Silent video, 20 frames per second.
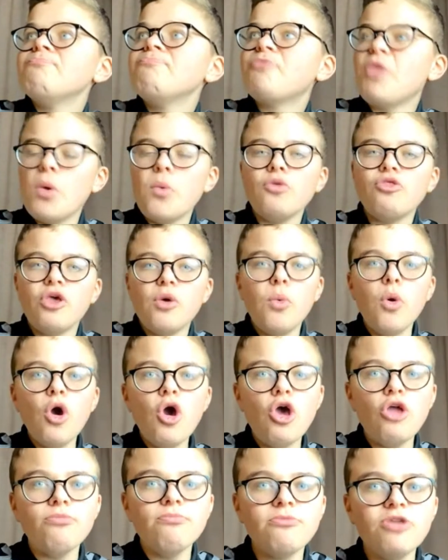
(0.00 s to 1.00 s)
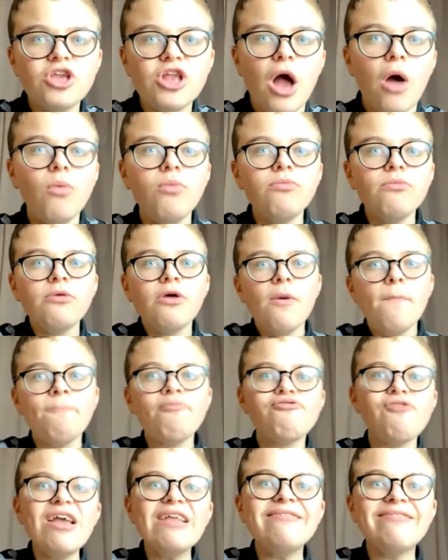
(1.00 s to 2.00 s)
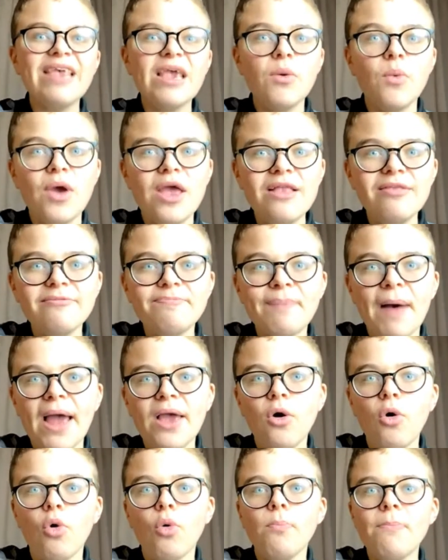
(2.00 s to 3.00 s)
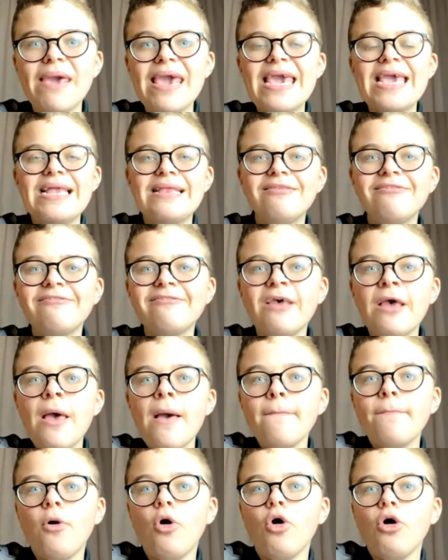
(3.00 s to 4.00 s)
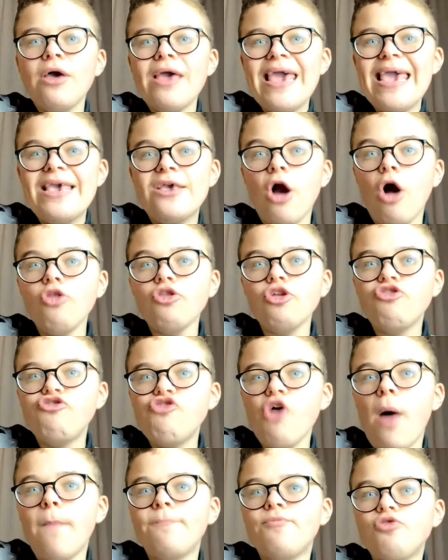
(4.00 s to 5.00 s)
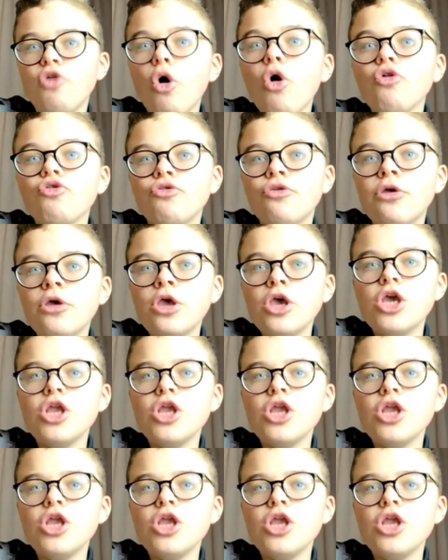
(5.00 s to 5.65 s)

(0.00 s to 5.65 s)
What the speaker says: they weren't, you know, pretty wins by all means, but he got the job done.